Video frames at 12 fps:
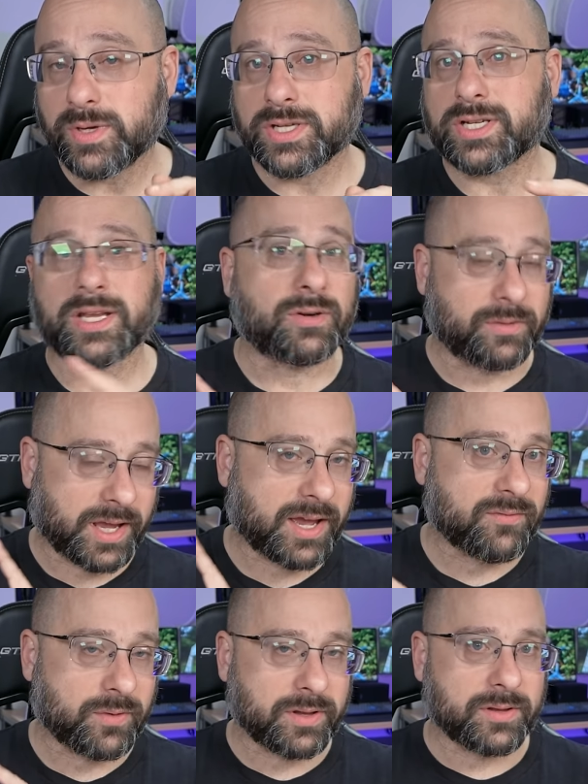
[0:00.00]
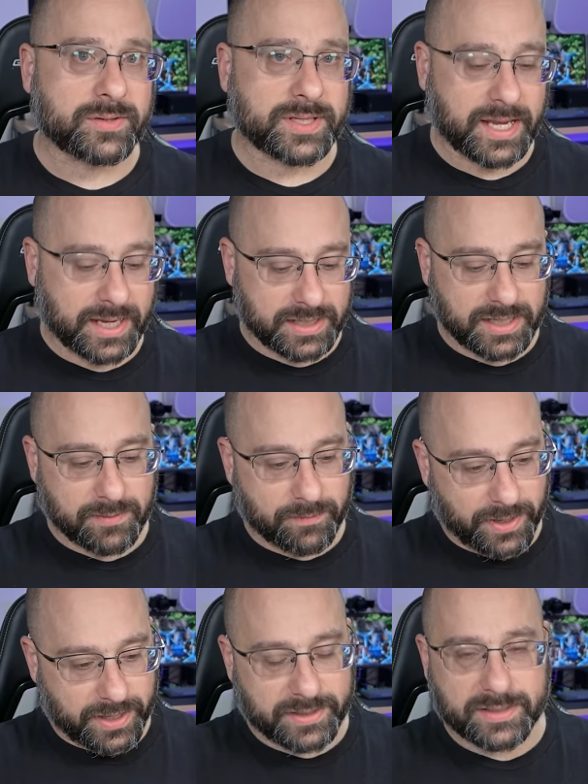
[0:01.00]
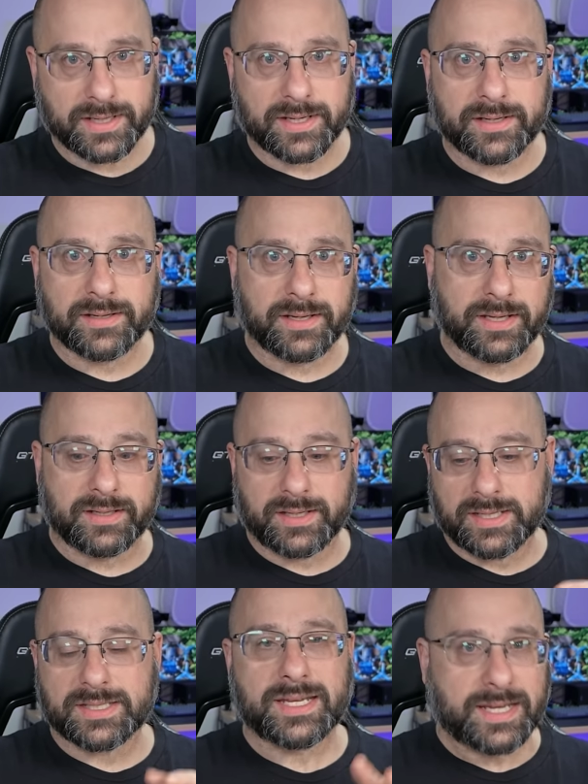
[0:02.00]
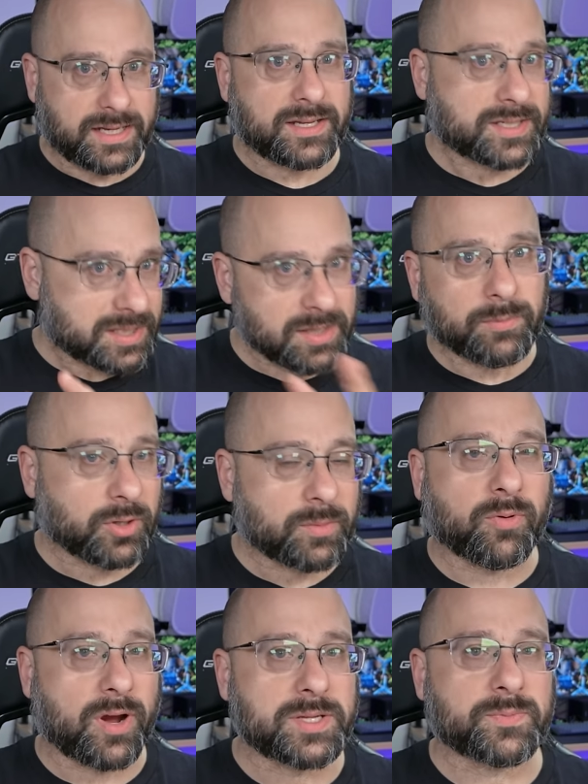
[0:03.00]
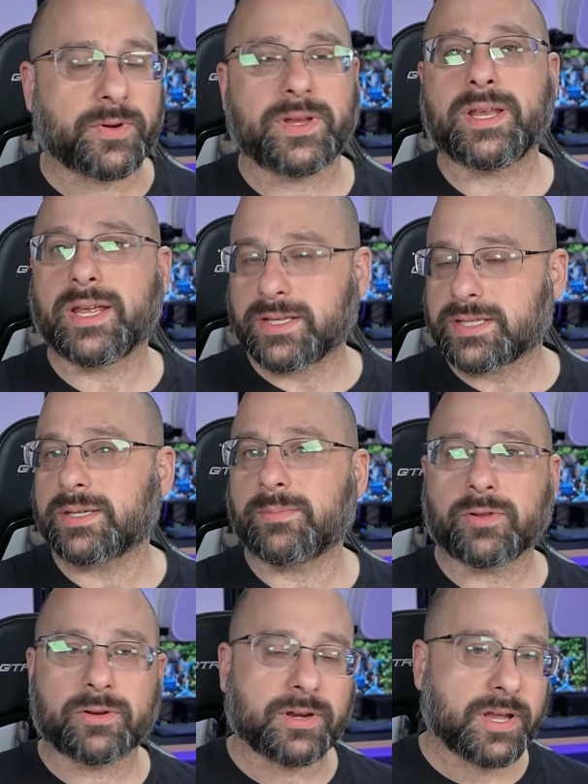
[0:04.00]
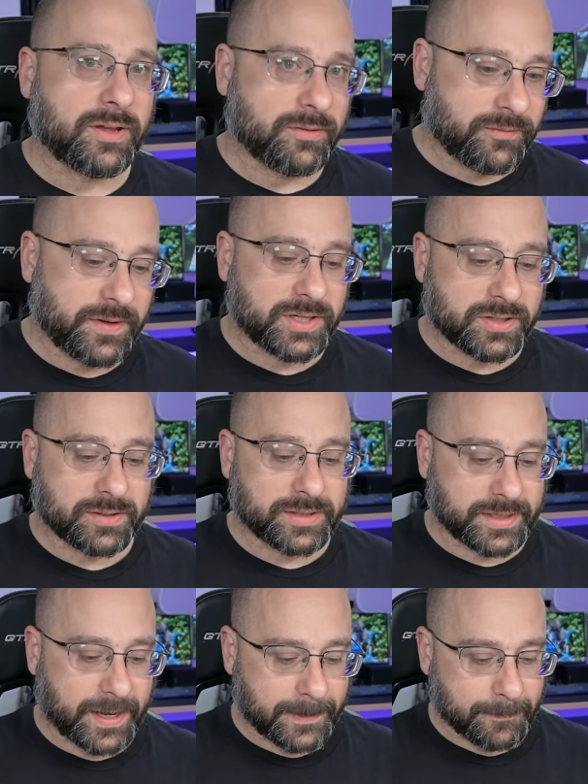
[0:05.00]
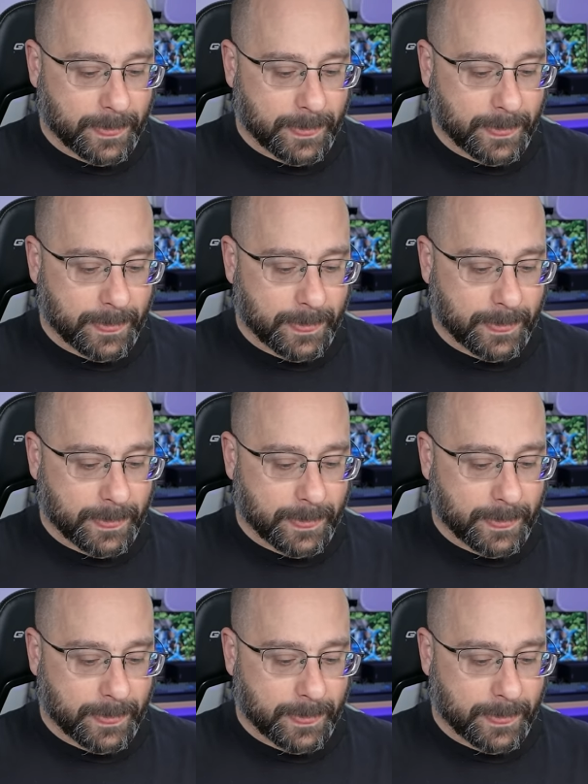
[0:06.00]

which I don't have one of those handy, but it is in a similar price point and a similar feature set.